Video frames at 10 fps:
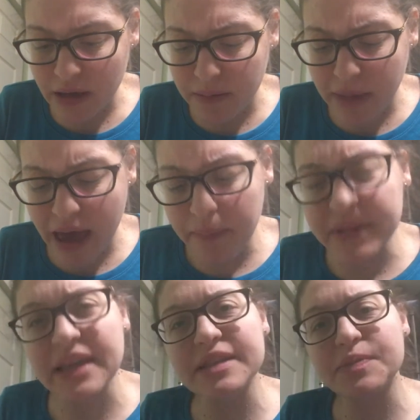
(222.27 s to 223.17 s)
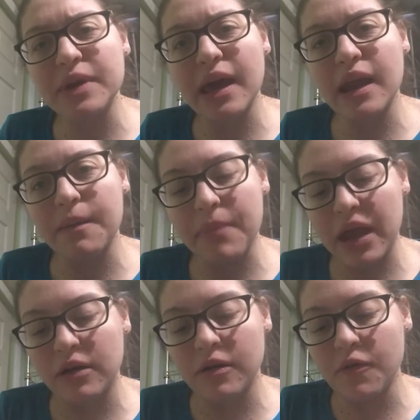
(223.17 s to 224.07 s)
And my appetite's been getting
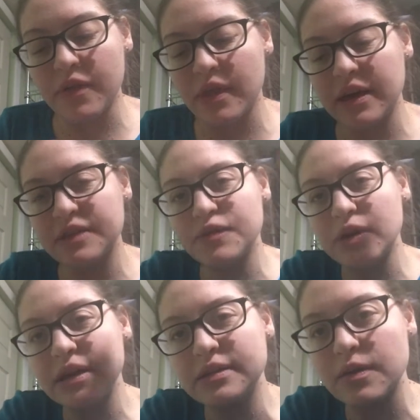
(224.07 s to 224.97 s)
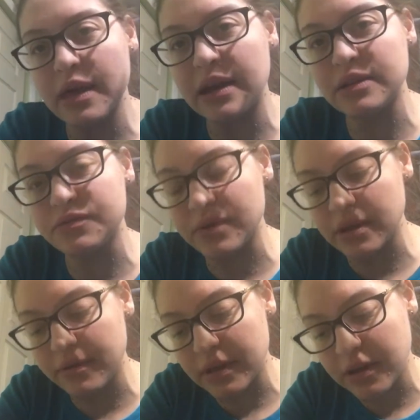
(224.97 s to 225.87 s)
better over the last few days, so that is
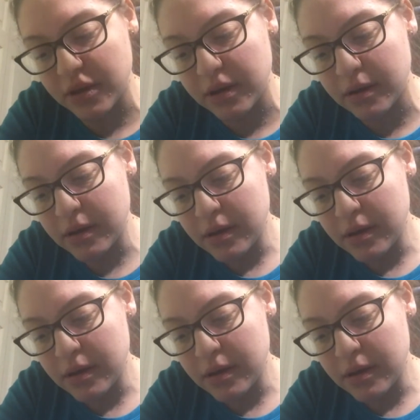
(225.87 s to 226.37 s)
really, really good.